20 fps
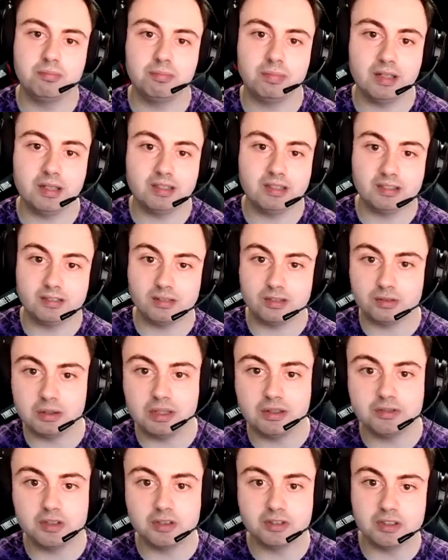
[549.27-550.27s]
the
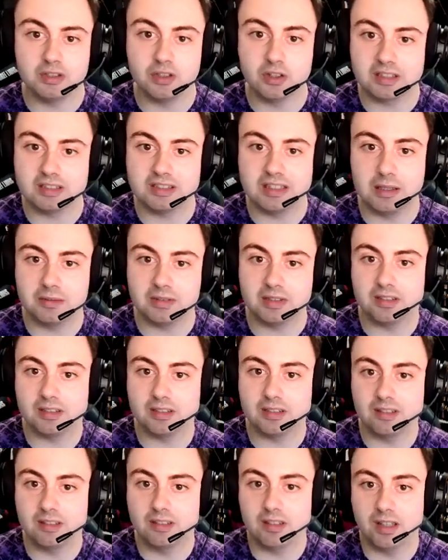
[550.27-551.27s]
12th Doctor not
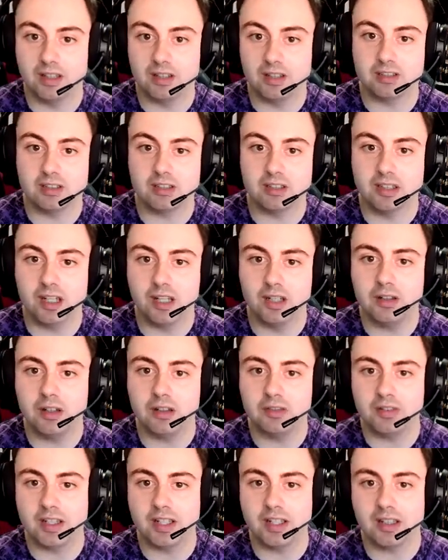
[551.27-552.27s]
accepting her to go, I
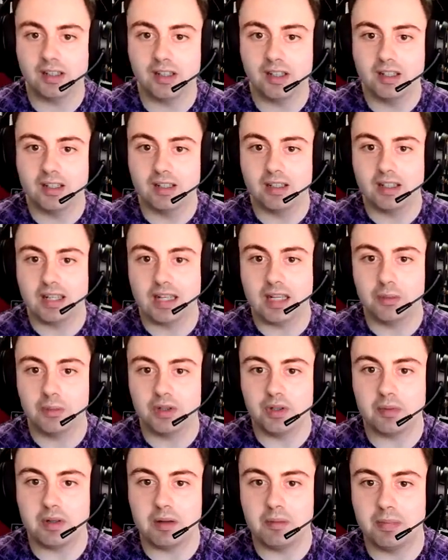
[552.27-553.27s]
think it
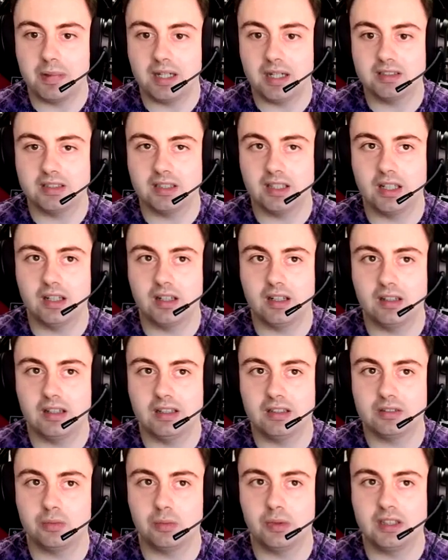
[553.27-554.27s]
would have been better
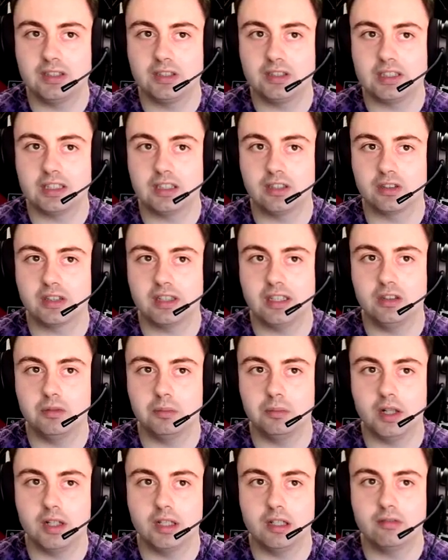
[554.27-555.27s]
is when she got
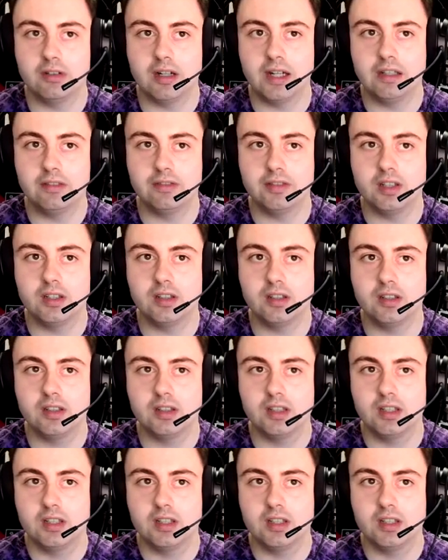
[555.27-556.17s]
killed by the Raven